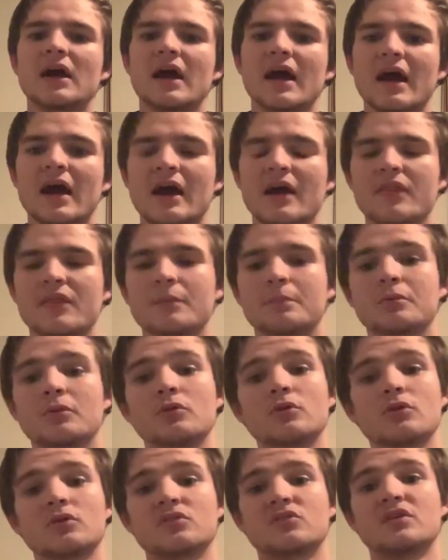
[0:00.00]
And the
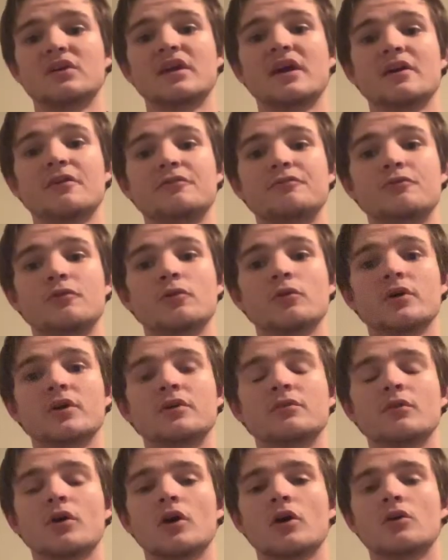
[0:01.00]
Bulldogs are now 4 in
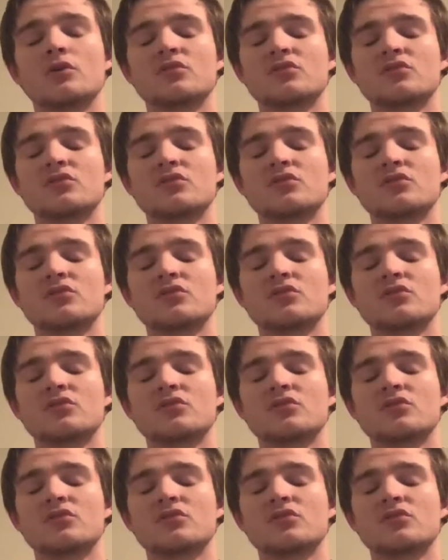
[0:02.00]
a row,